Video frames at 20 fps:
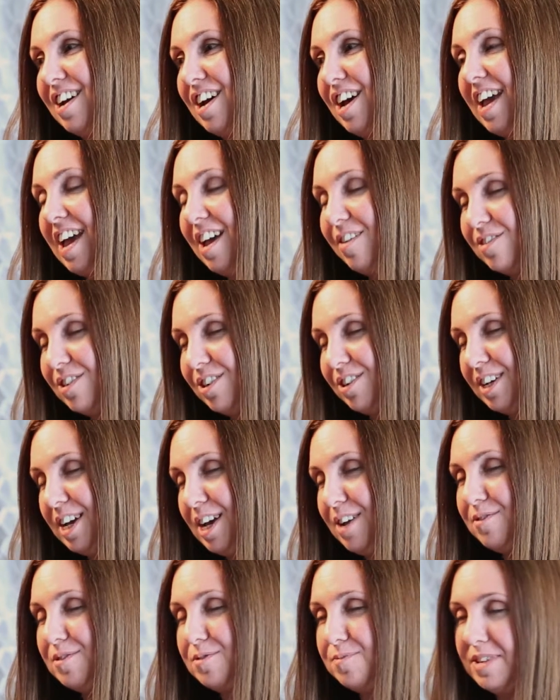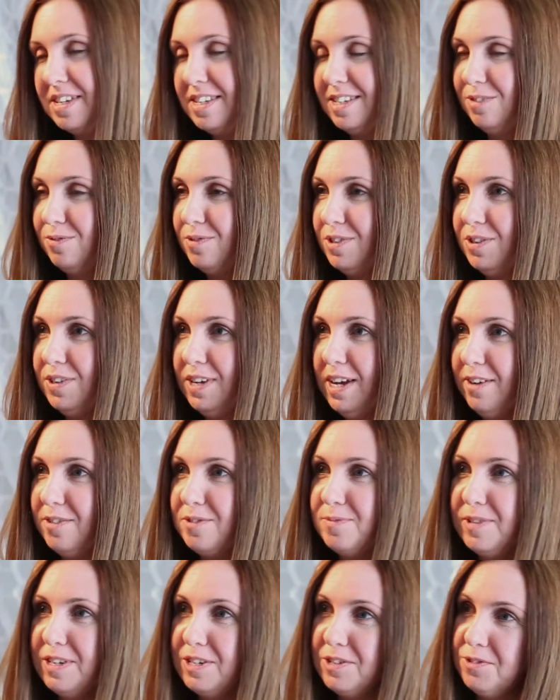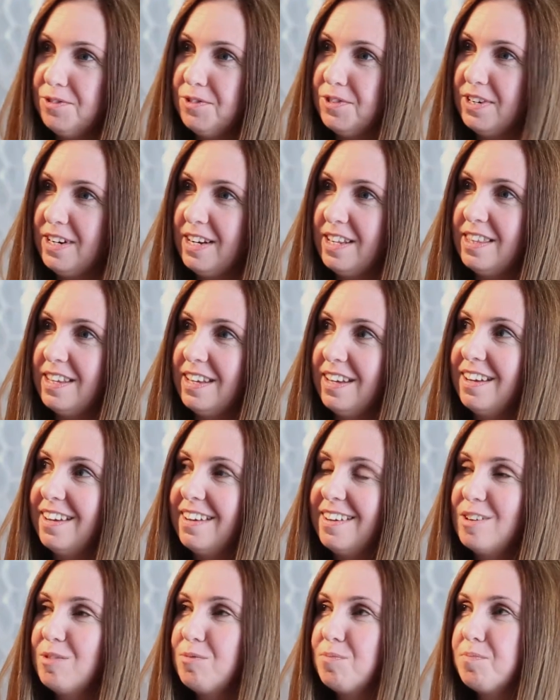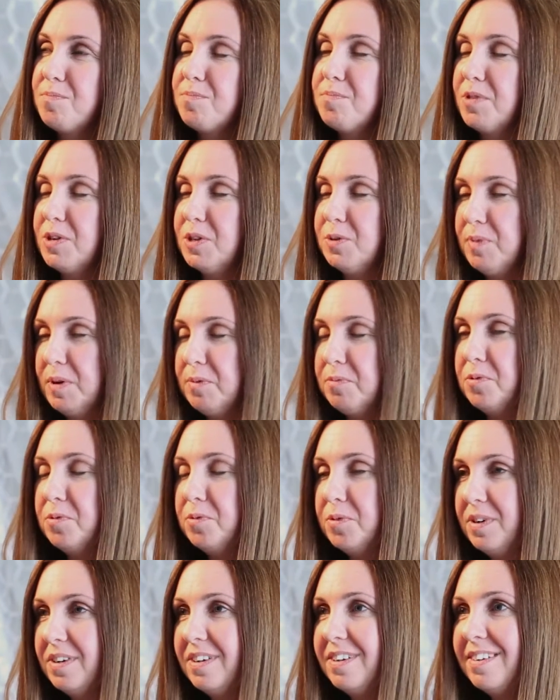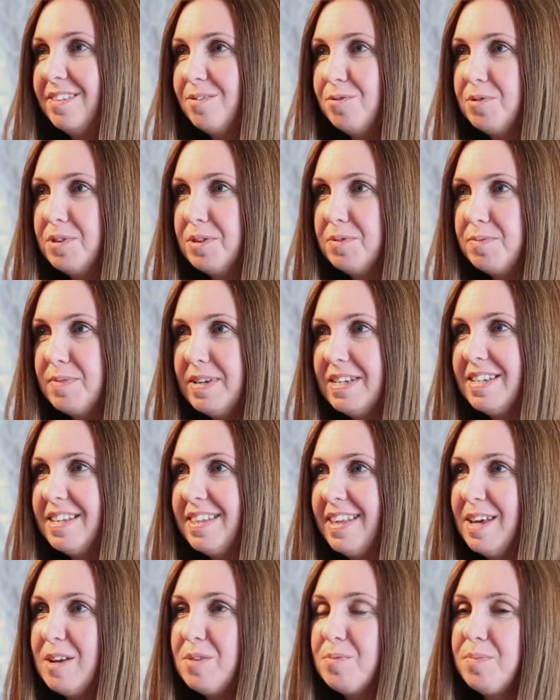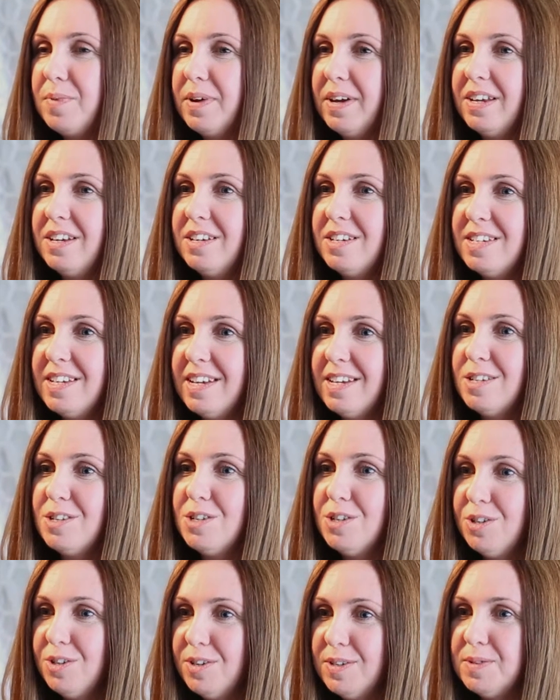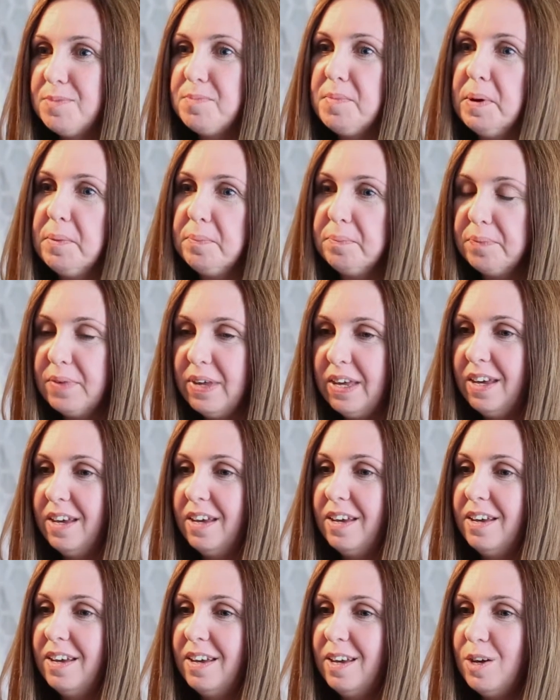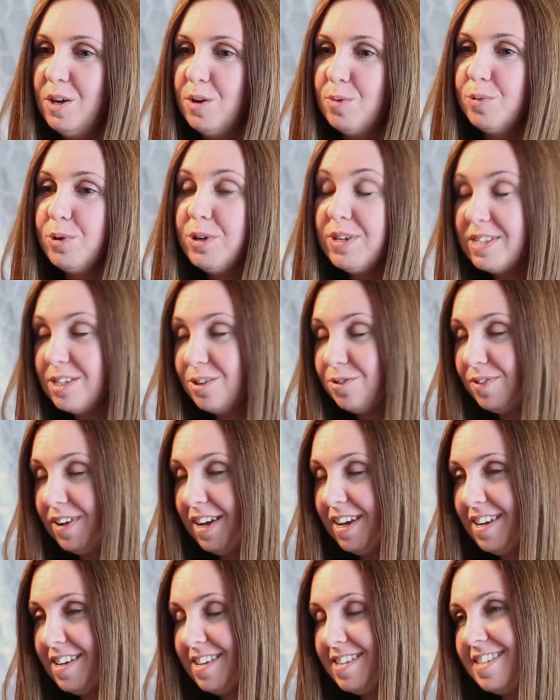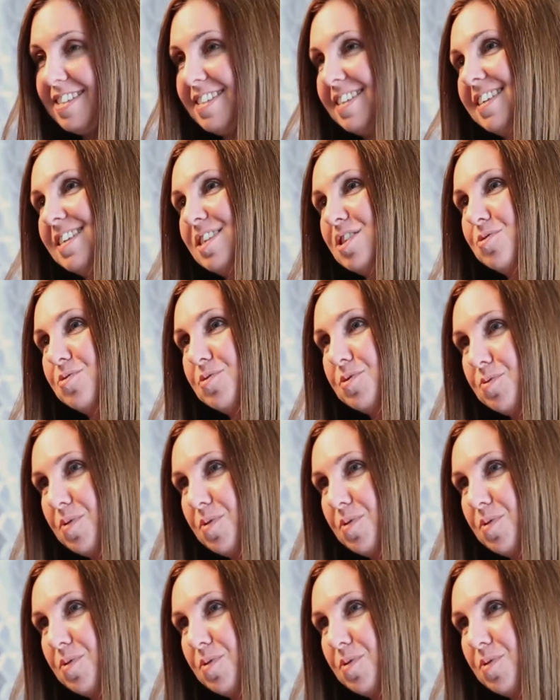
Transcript: have to look after myself to look after my children. I think most people would admit to that, but you tend to, as a mum, put yourself last, do all the